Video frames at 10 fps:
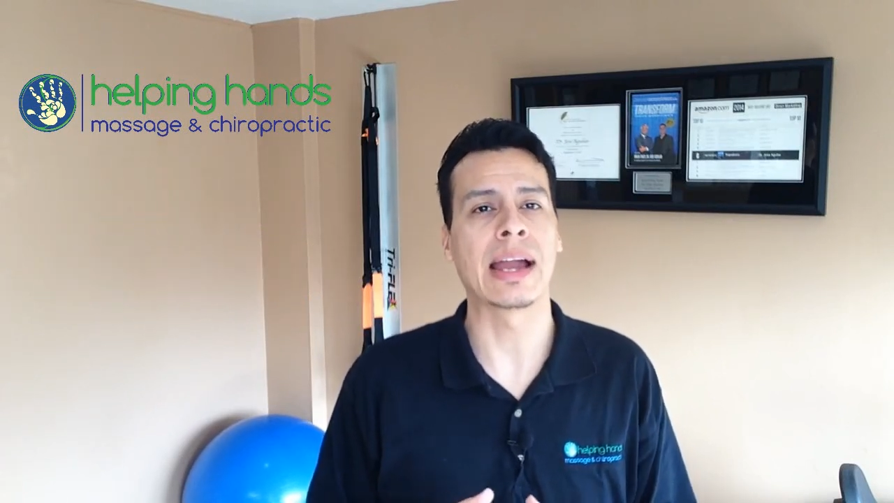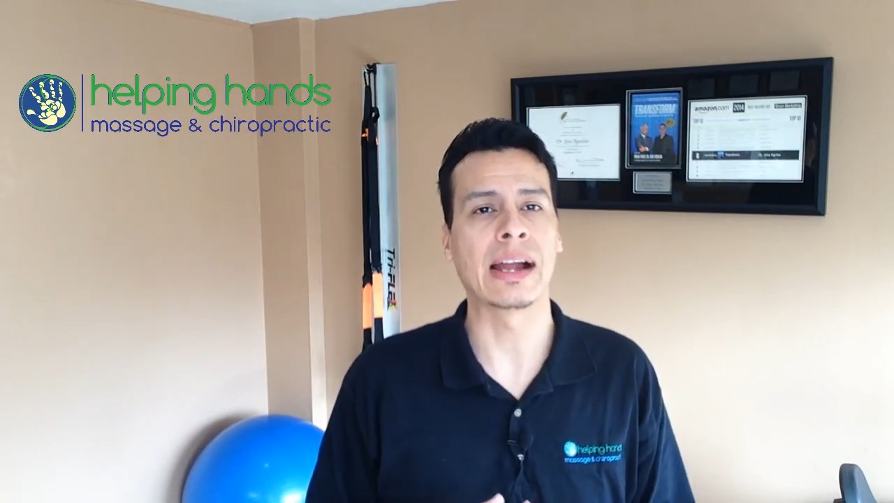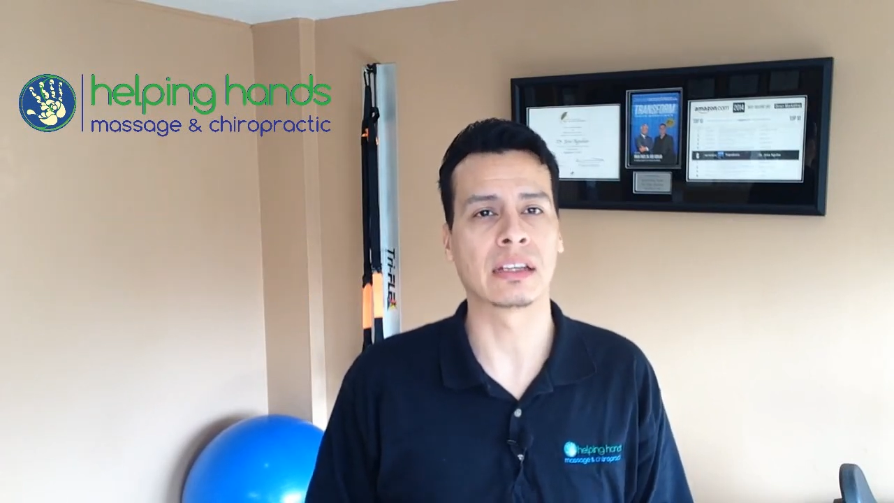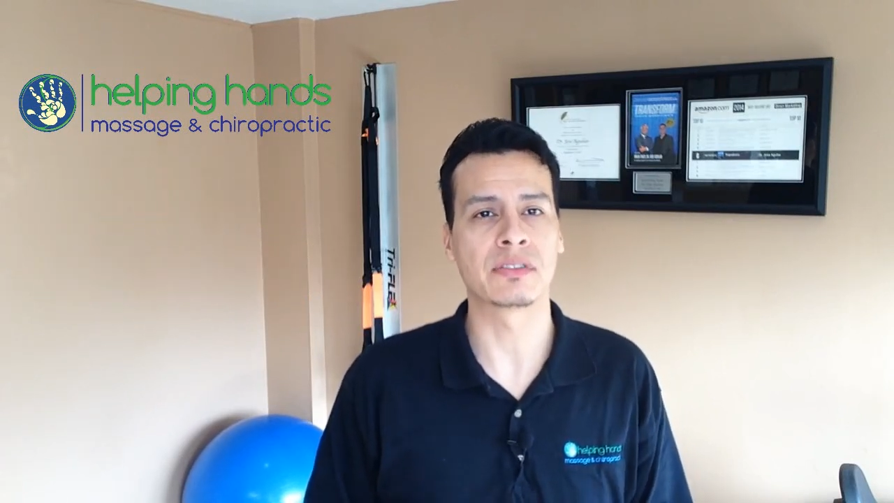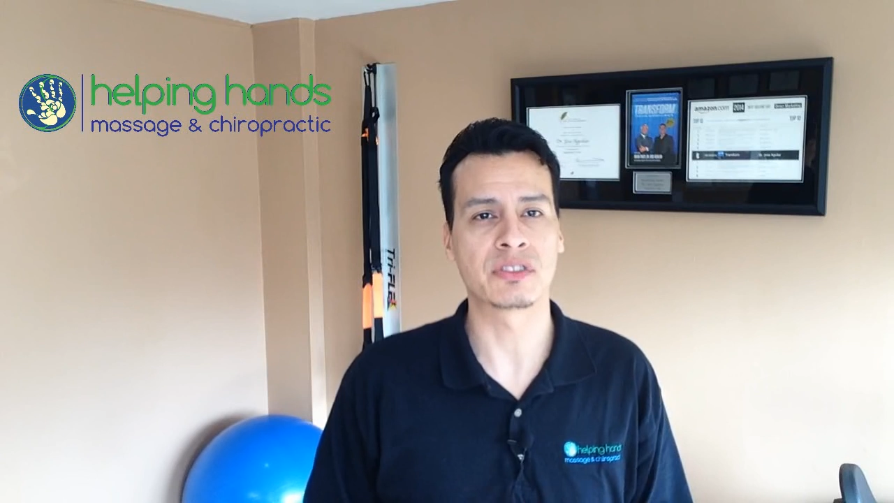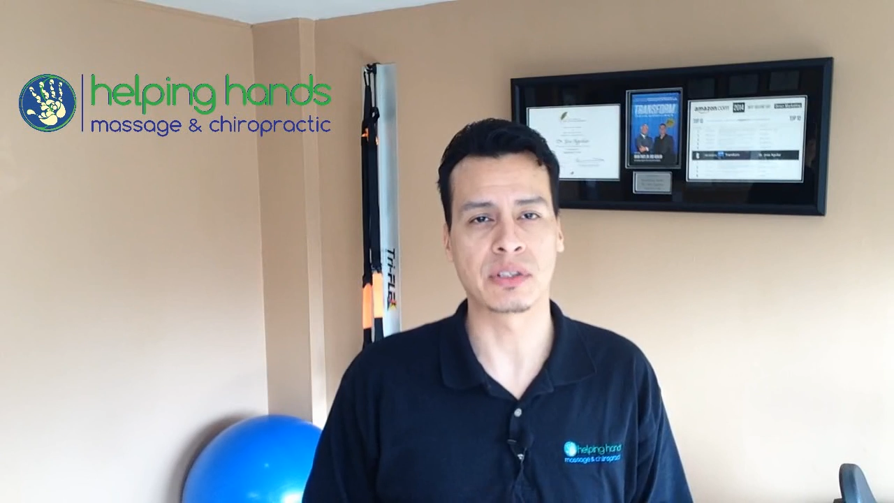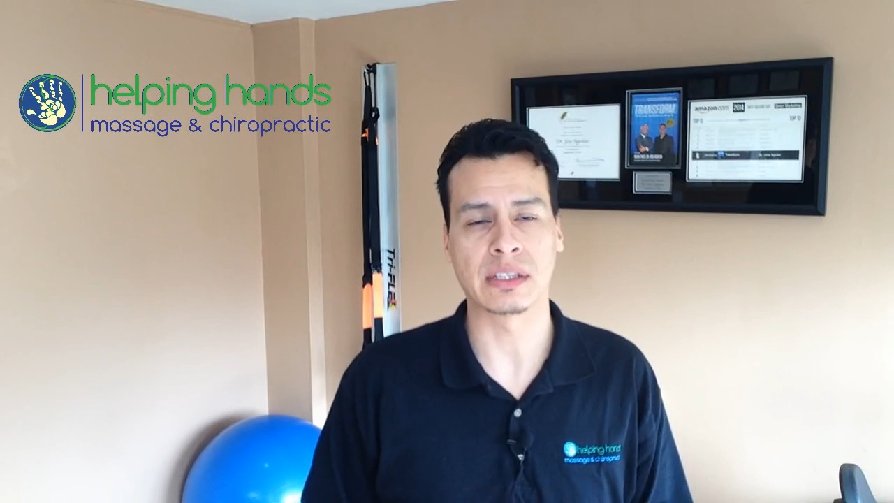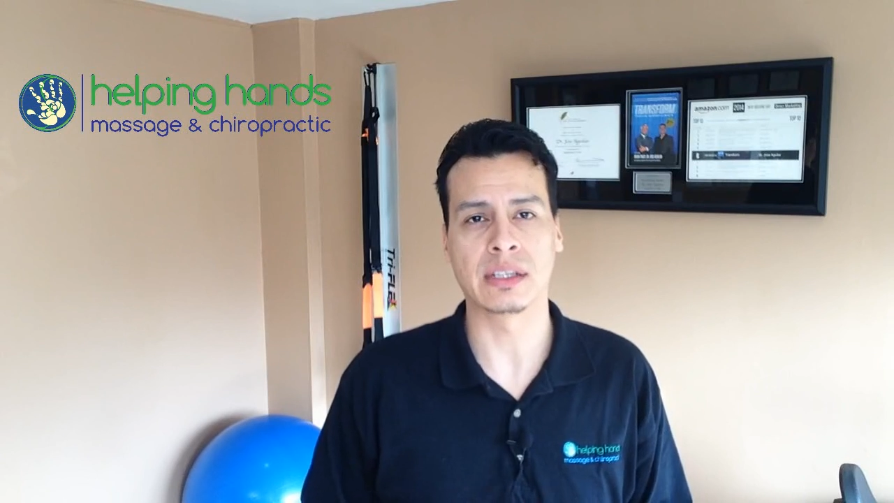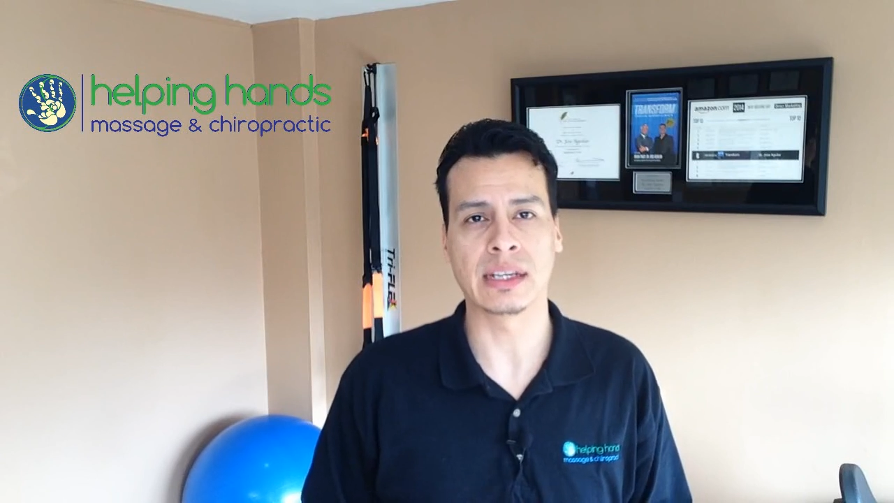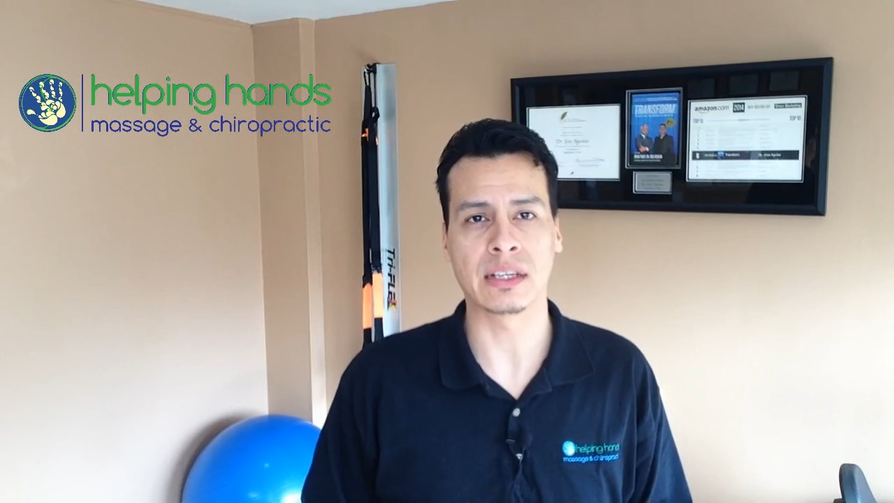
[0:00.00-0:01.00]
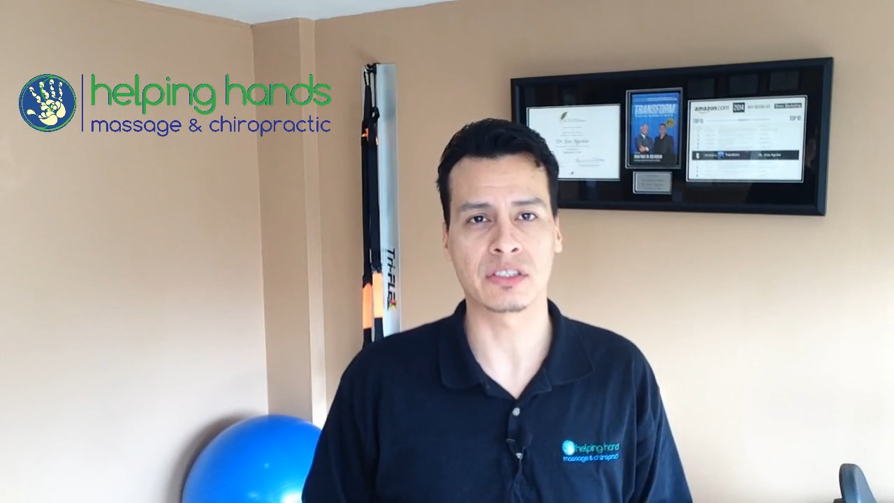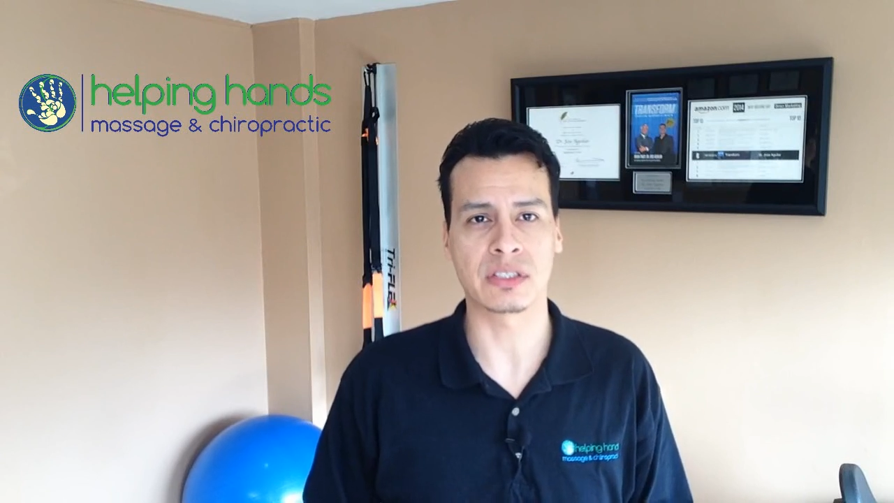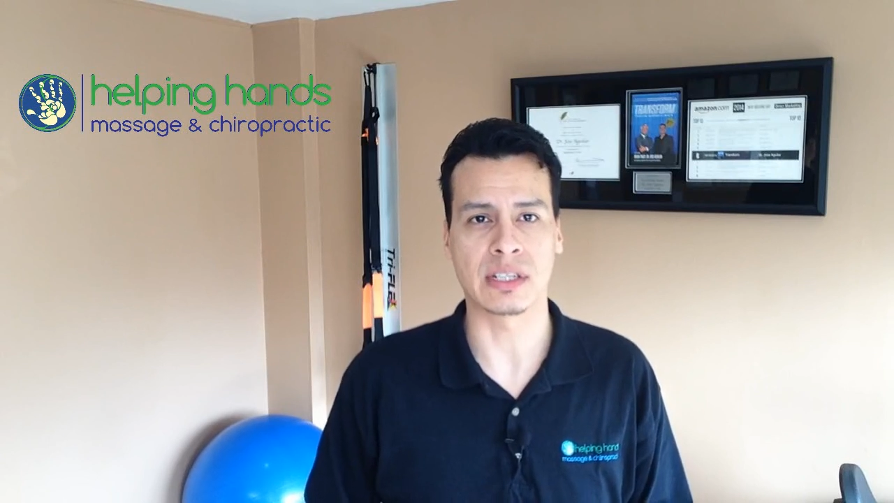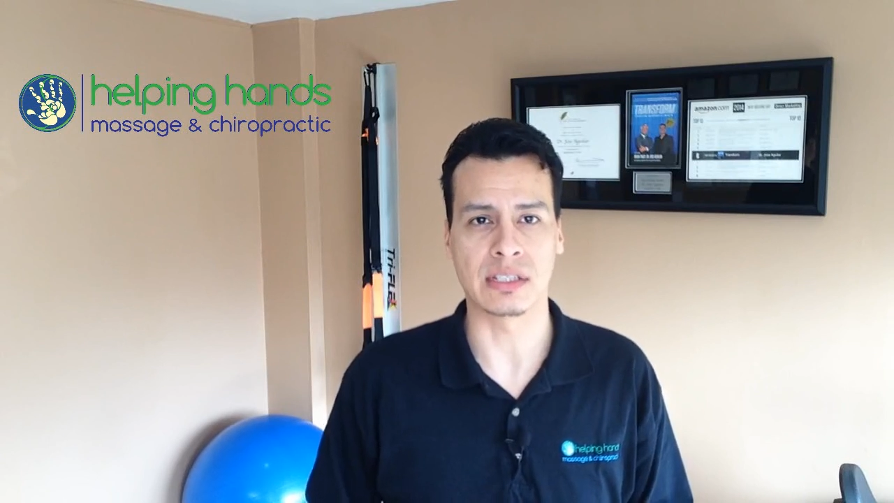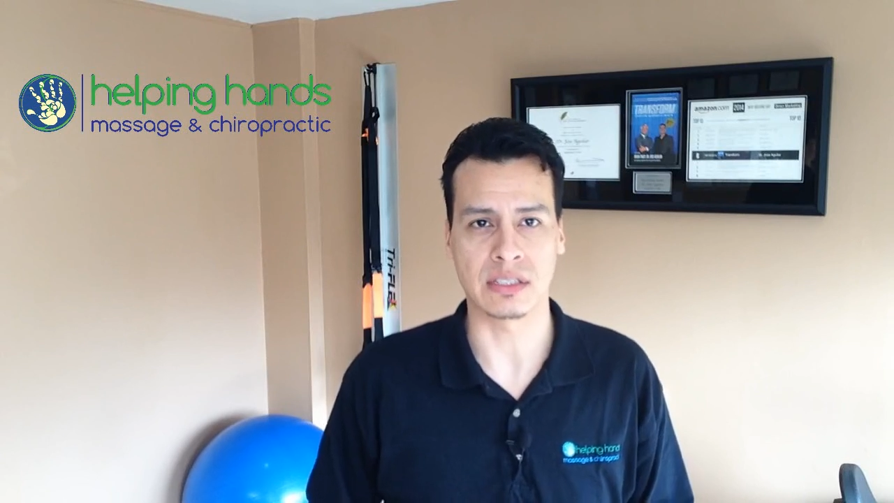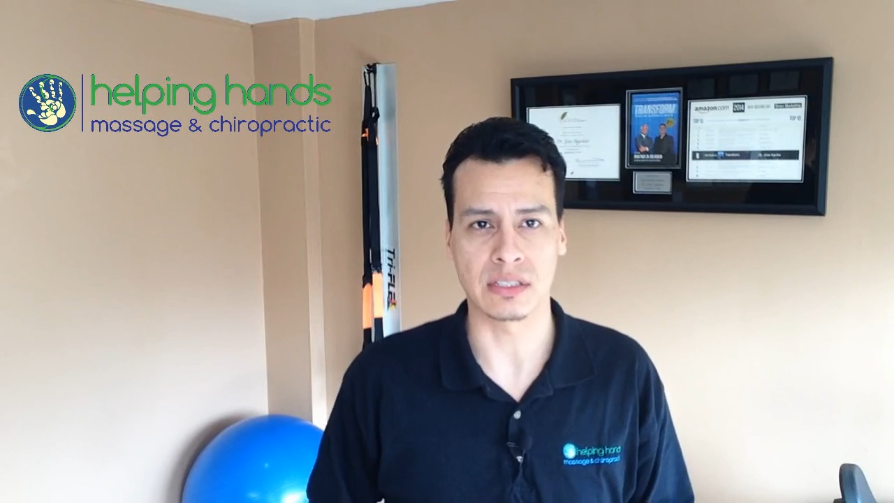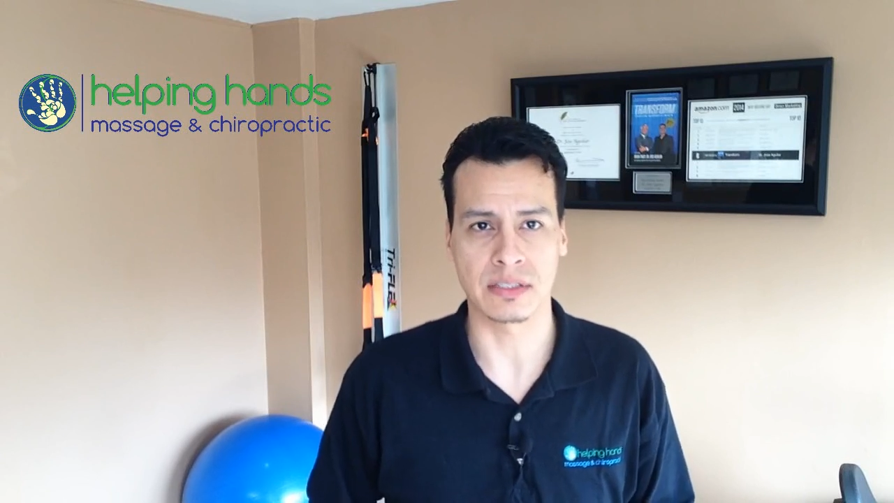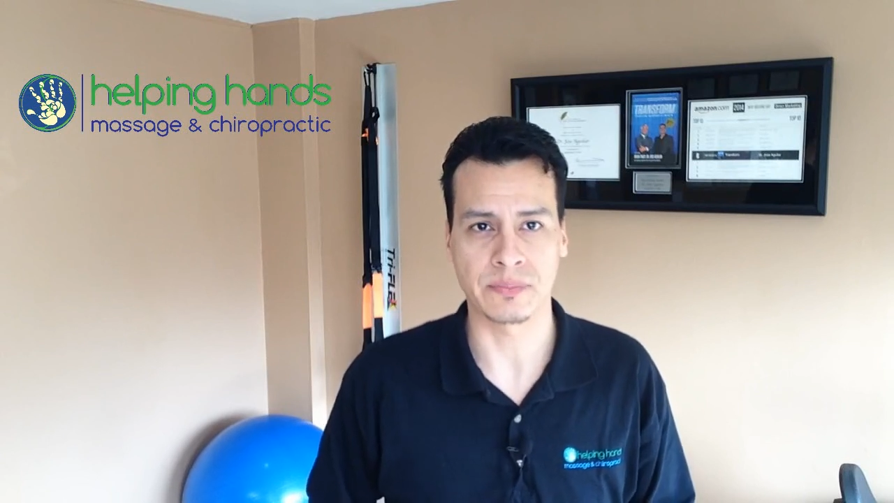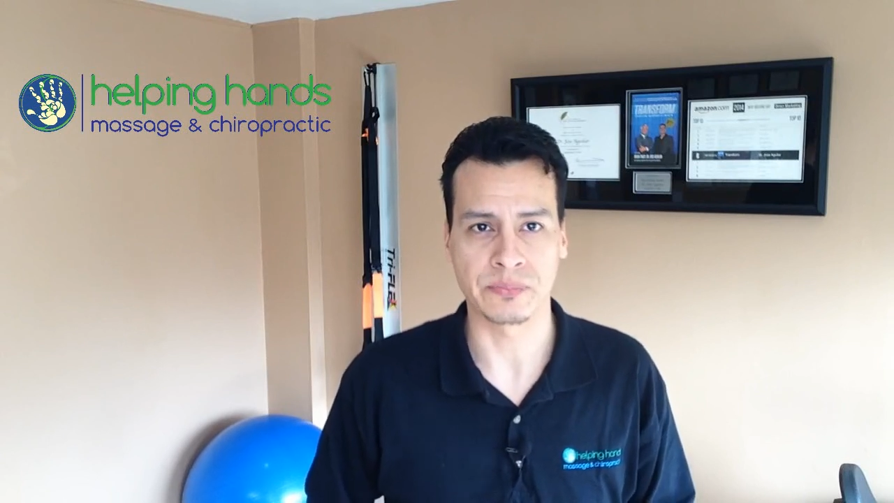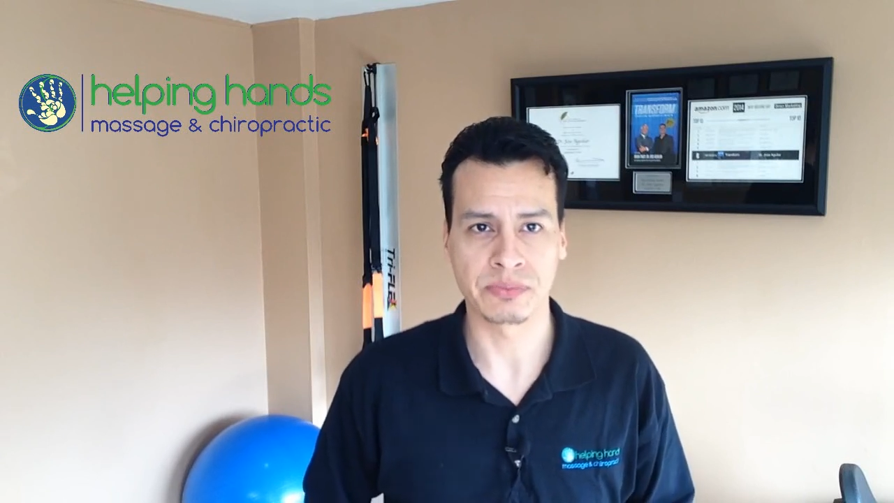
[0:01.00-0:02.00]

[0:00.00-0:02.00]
active strengthening exercises.